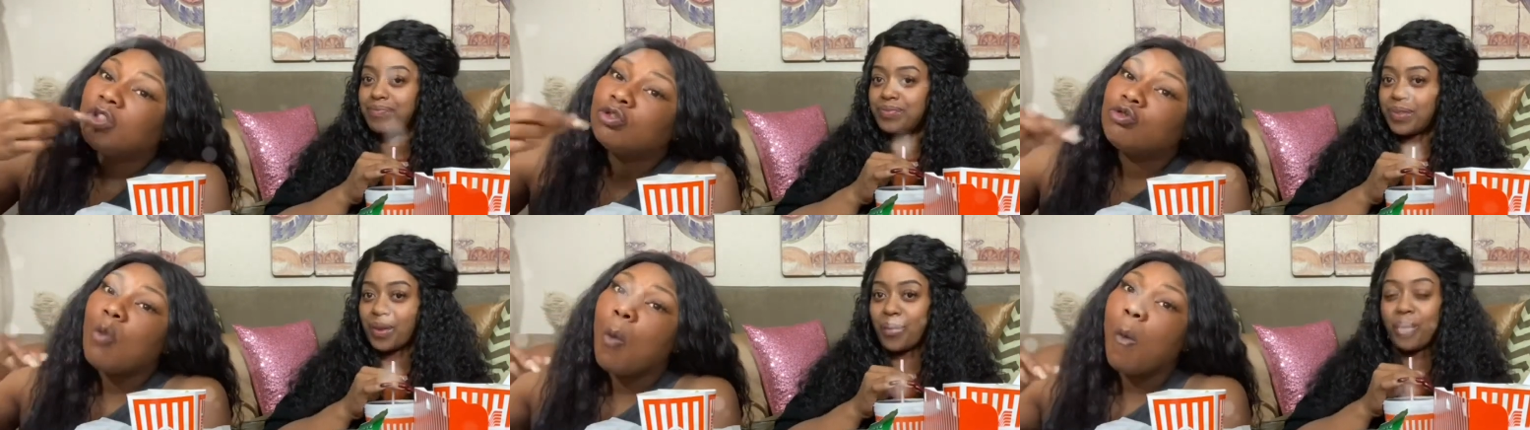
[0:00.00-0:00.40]

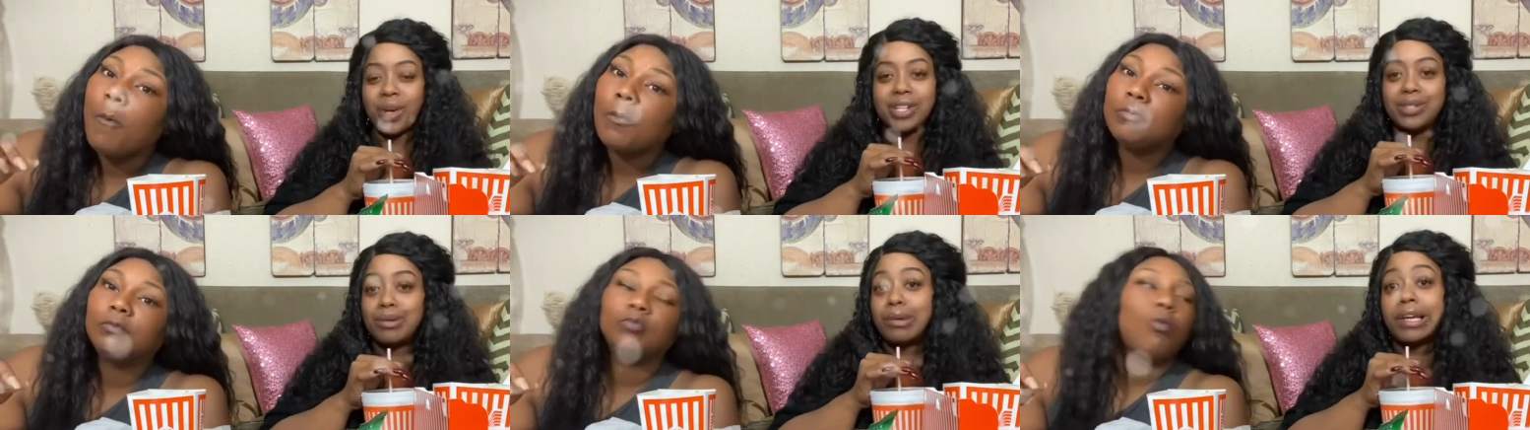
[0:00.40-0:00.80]
Speaker 1: We
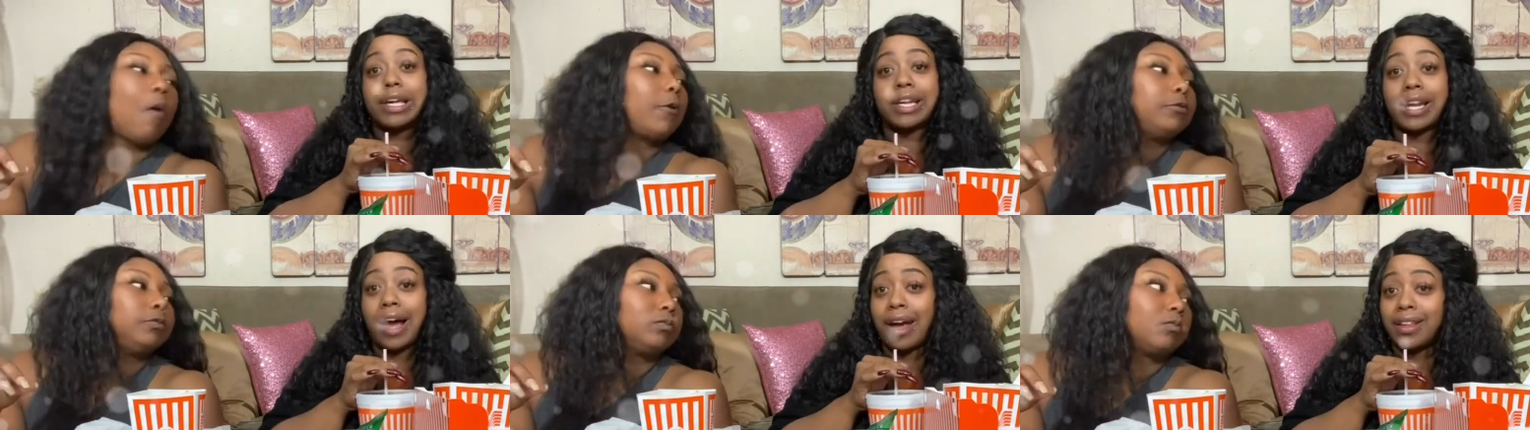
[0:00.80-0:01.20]
we getting
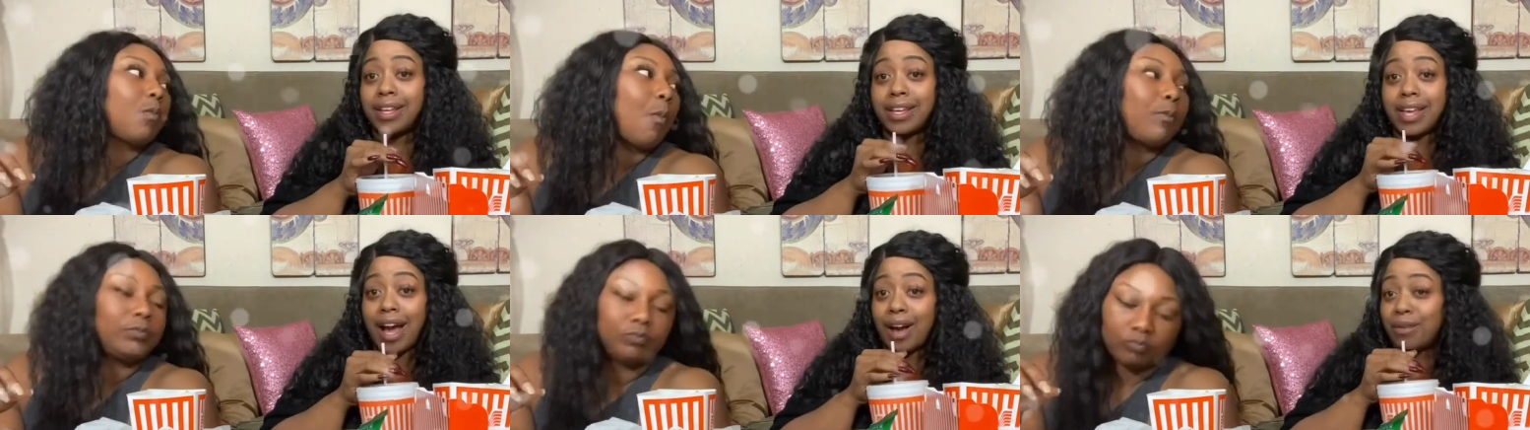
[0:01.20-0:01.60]
all in
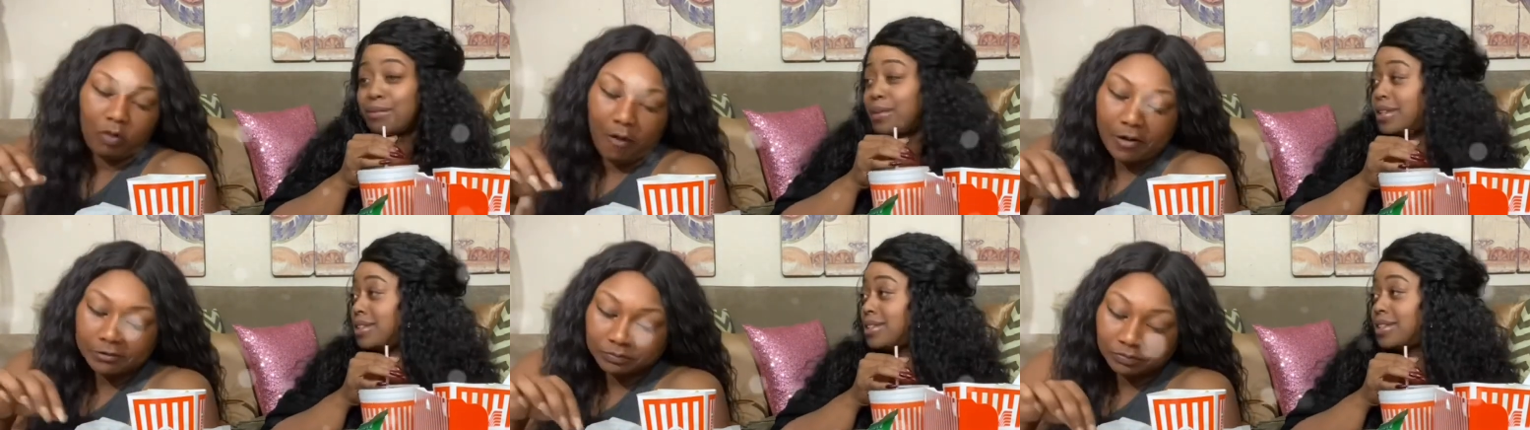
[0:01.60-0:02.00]
y'all
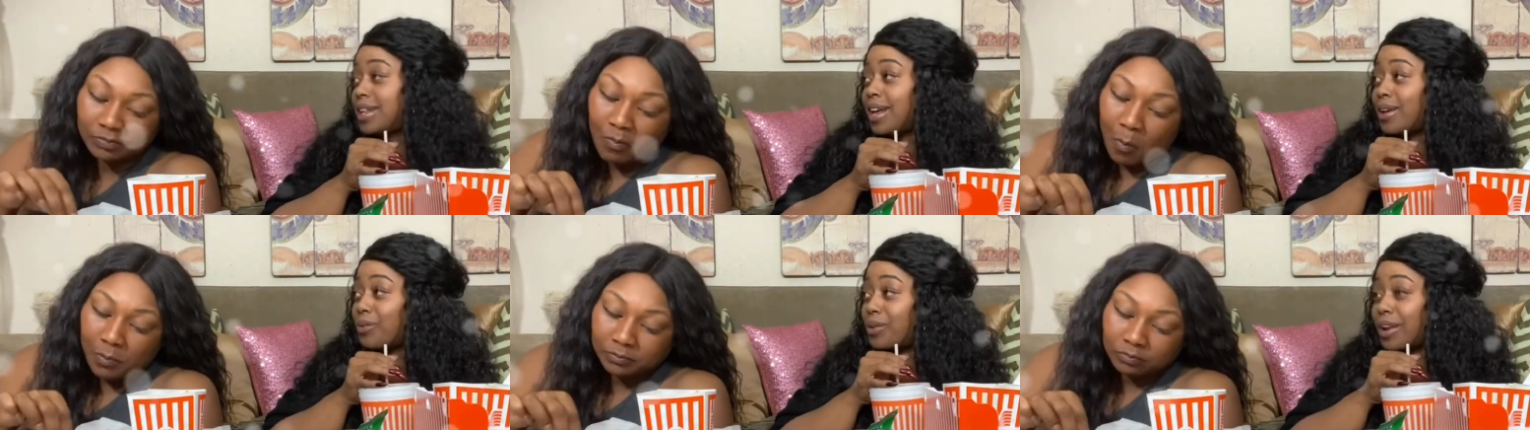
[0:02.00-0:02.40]
business today.
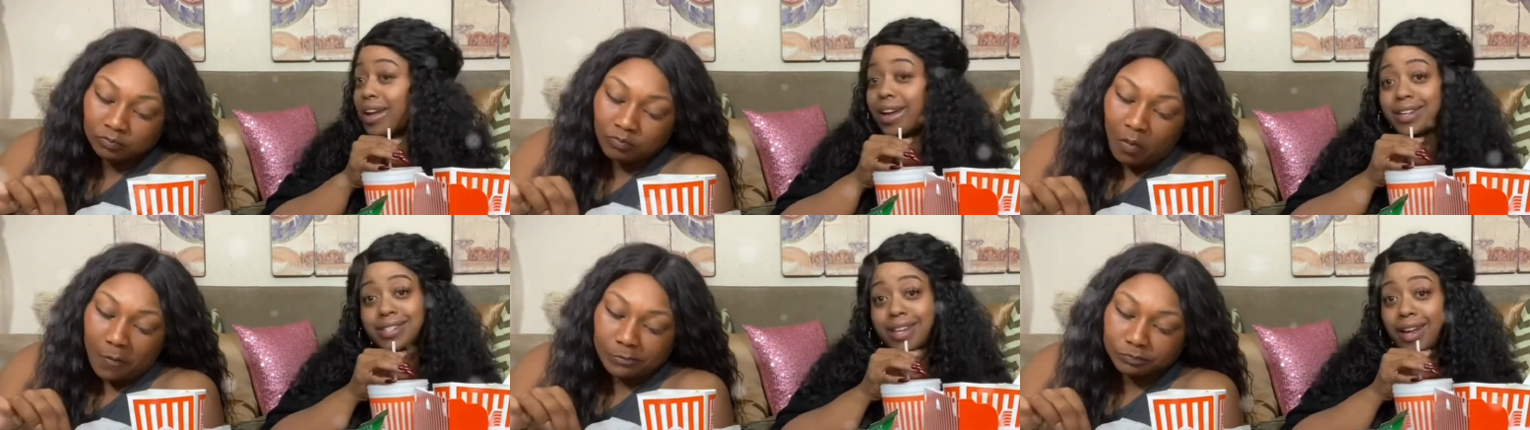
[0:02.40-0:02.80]
We didn't ask
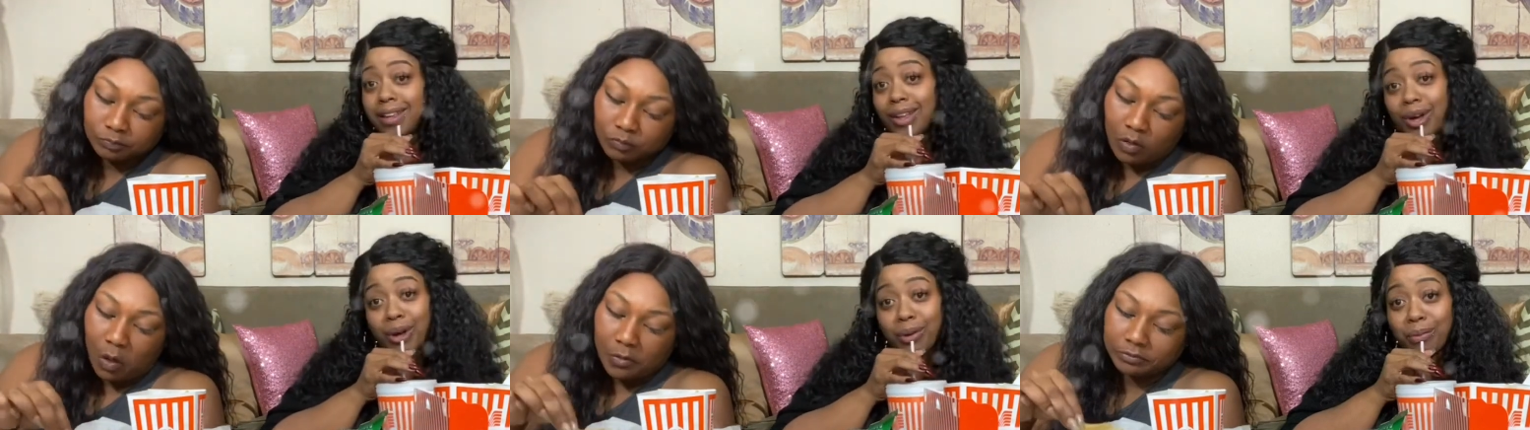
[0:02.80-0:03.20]
y'all a
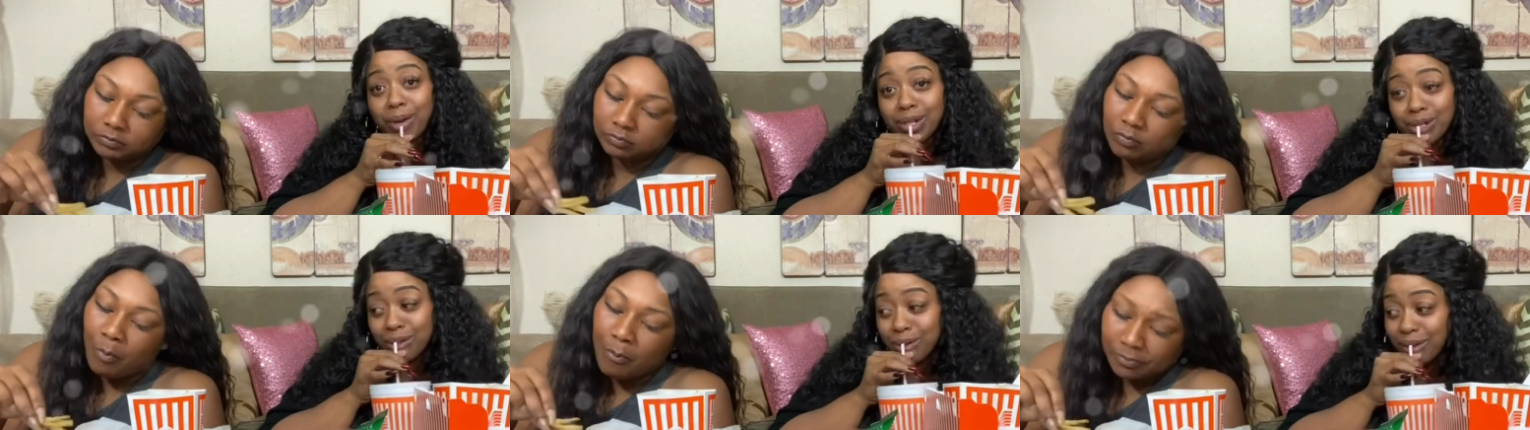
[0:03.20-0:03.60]
whole bunch of
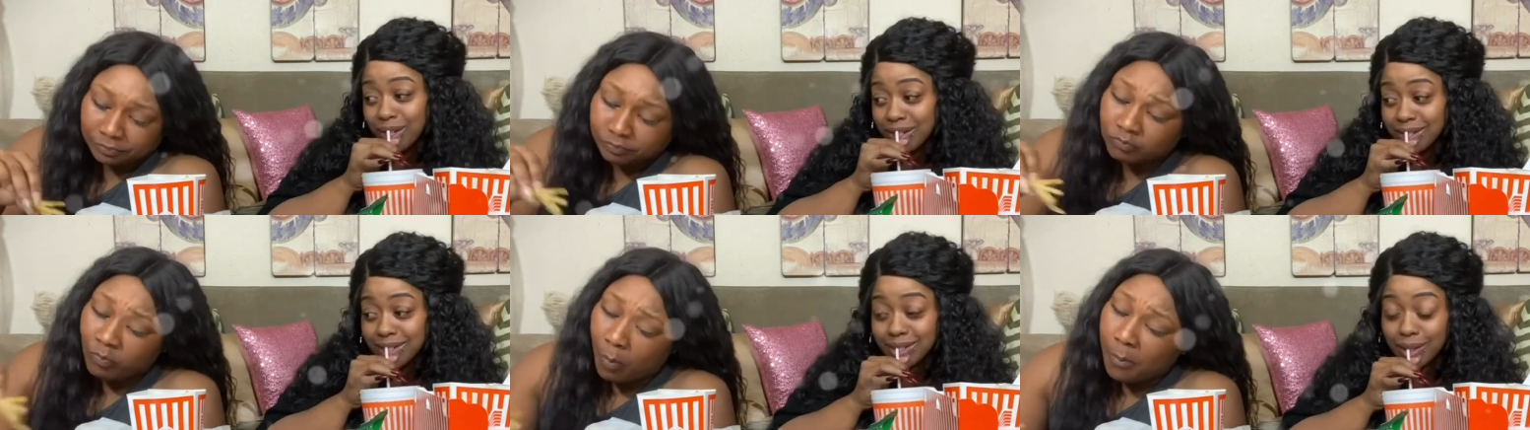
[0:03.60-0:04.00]

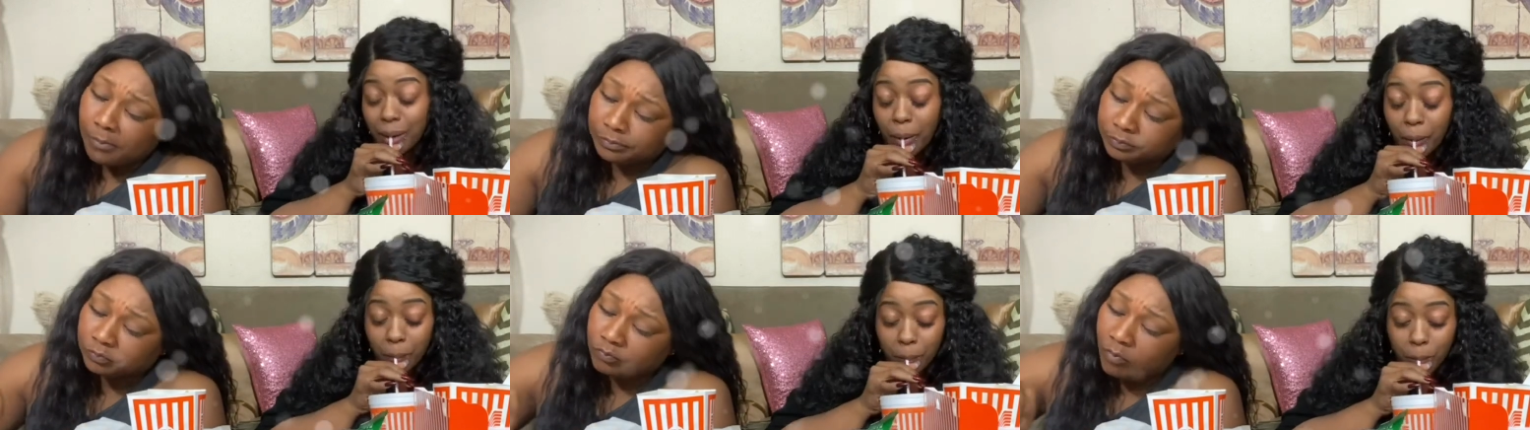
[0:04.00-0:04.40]
questions.
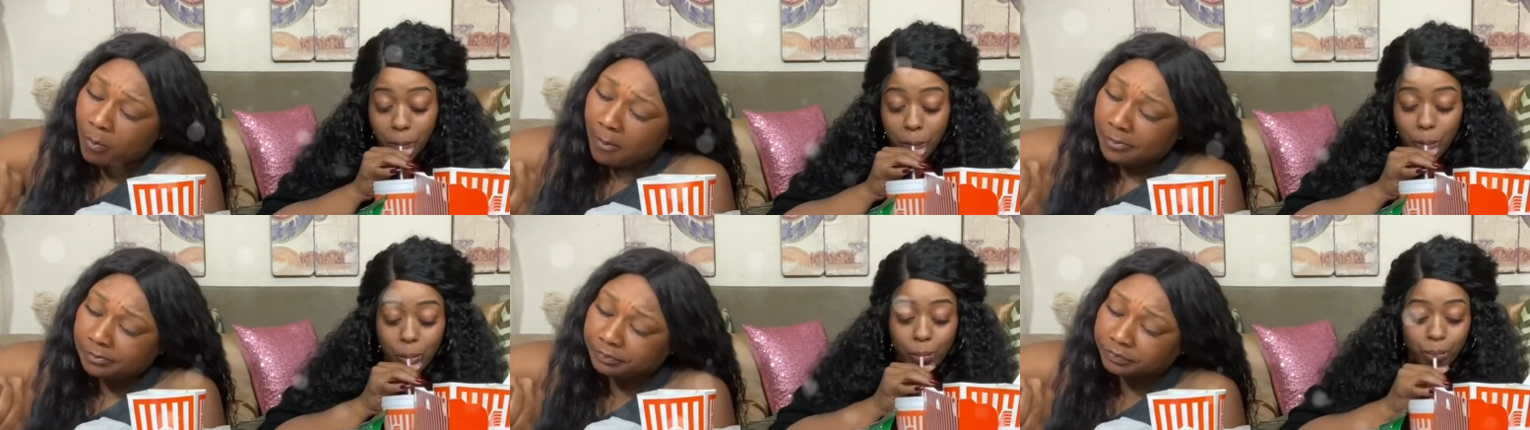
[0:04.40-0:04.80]

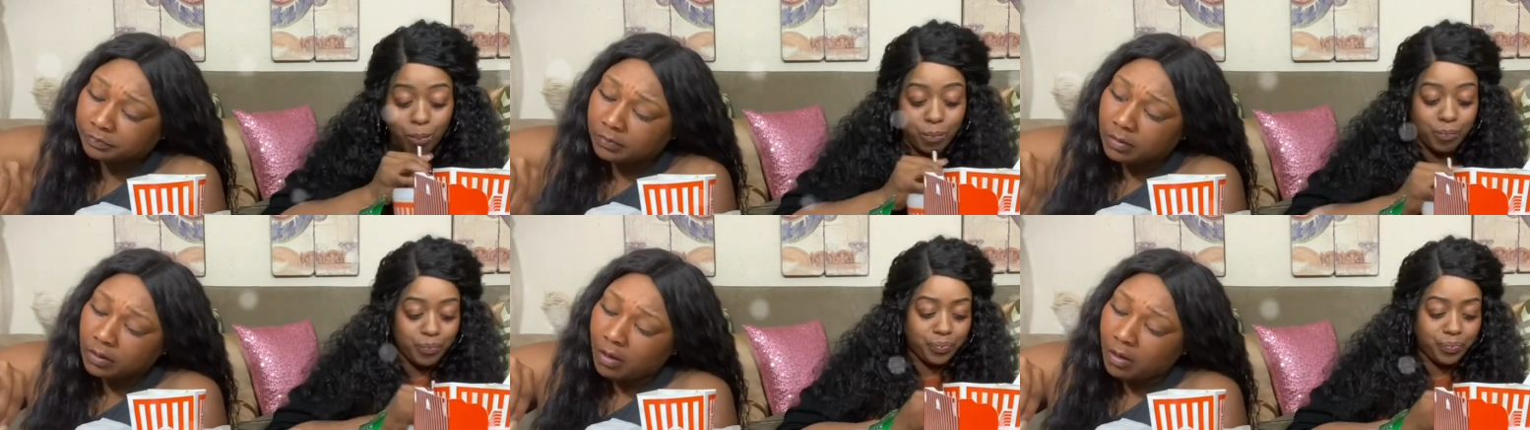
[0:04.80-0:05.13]
Mm-hmm.